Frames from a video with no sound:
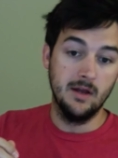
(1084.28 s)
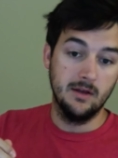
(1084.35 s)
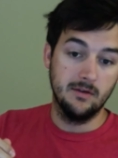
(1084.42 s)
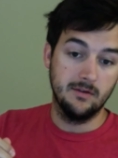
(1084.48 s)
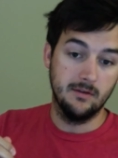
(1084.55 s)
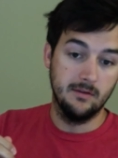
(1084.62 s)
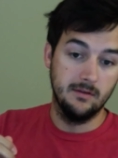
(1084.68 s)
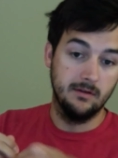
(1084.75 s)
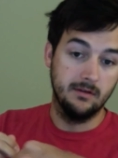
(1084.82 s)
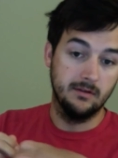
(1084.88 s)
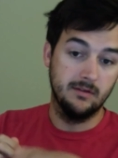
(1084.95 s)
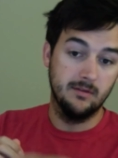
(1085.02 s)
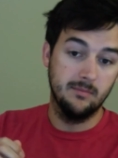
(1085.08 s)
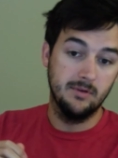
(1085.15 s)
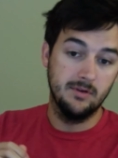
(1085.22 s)
so that you can
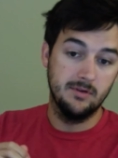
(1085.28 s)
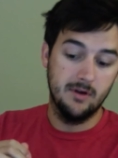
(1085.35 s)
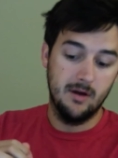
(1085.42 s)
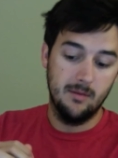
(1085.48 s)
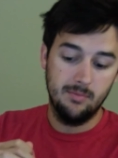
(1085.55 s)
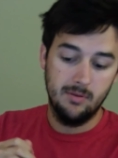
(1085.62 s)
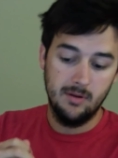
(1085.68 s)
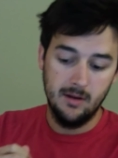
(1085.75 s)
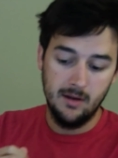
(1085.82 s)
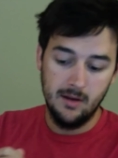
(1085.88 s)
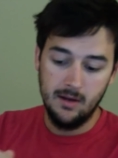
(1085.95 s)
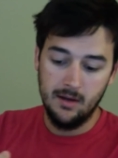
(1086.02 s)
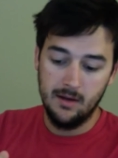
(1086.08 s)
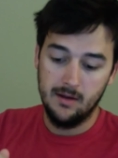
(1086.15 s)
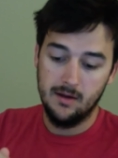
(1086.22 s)
simply drop
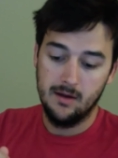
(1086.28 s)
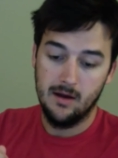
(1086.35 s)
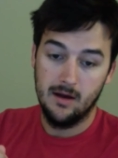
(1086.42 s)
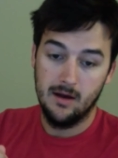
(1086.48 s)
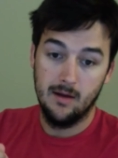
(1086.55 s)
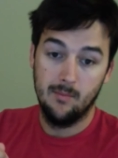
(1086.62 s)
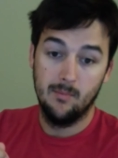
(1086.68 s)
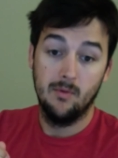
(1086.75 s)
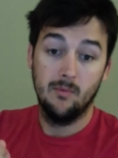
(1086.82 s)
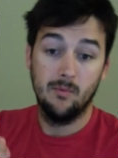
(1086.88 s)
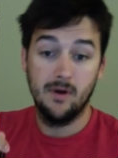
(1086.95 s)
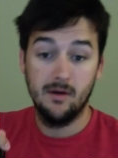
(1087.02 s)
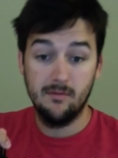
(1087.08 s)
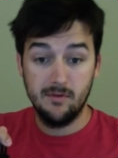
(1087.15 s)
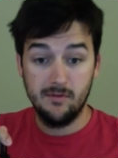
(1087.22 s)

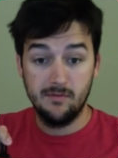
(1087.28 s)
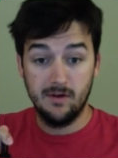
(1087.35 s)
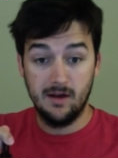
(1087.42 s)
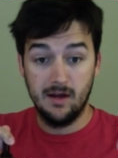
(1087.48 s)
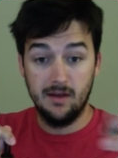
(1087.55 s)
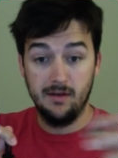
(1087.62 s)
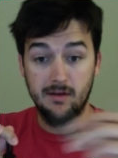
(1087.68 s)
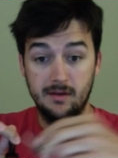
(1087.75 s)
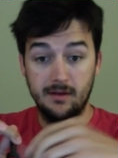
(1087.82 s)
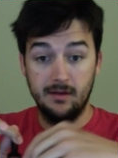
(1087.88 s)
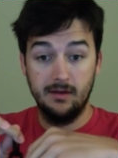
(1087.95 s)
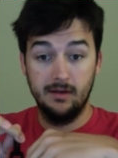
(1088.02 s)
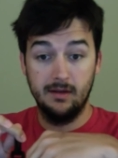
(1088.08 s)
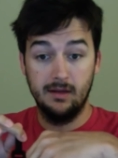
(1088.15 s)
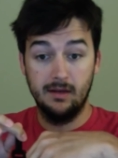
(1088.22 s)
whatever you find
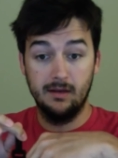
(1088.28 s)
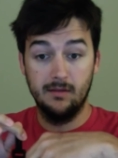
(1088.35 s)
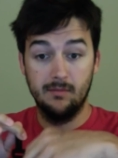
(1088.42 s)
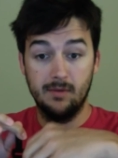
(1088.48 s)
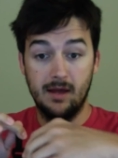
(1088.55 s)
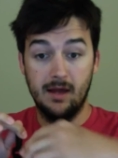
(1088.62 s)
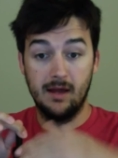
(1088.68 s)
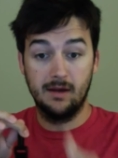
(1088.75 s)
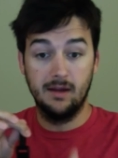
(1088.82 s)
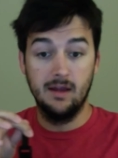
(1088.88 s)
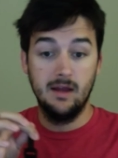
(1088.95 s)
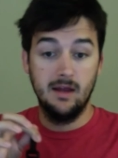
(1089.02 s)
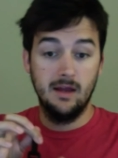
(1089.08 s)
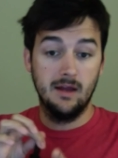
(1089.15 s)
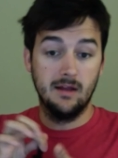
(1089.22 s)
into the bag
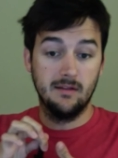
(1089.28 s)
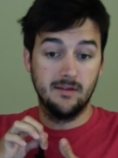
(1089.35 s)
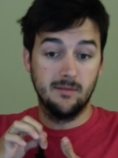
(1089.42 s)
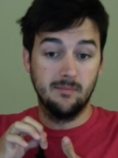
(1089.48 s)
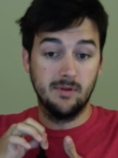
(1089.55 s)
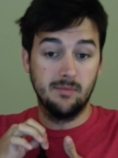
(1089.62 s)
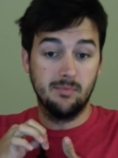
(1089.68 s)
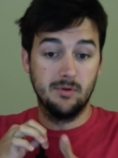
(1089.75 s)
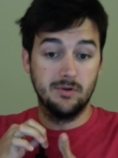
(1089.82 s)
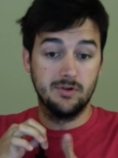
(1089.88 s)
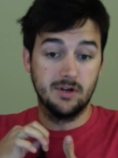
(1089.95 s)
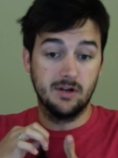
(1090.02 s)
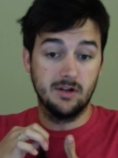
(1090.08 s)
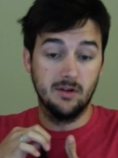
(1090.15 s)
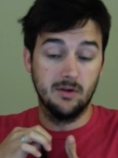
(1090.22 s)
and simply push
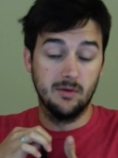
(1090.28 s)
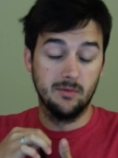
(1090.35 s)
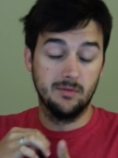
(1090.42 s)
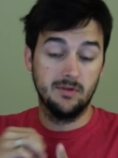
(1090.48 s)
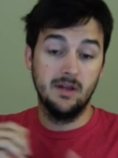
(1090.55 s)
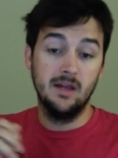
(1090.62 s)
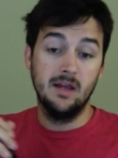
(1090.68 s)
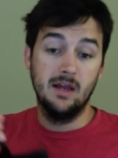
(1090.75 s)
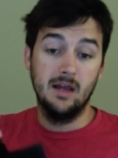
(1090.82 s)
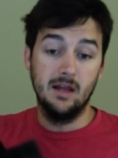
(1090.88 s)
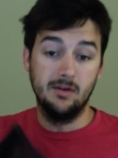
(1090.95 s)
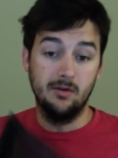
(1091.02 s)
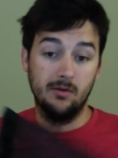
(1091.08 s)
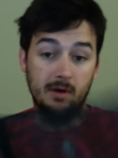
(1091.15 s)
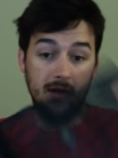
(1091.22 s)
it closed, and
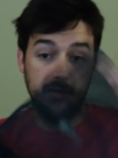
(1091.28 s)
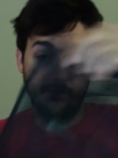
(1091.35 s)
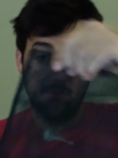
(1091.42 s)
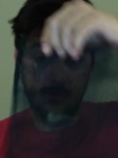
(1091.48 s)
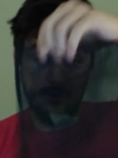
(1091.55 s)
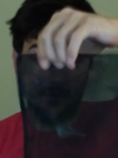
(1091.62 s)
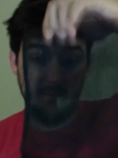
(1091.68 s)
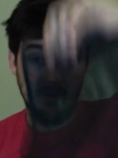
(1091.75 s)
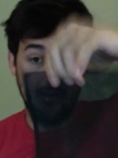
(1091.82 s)
you don't have to worry about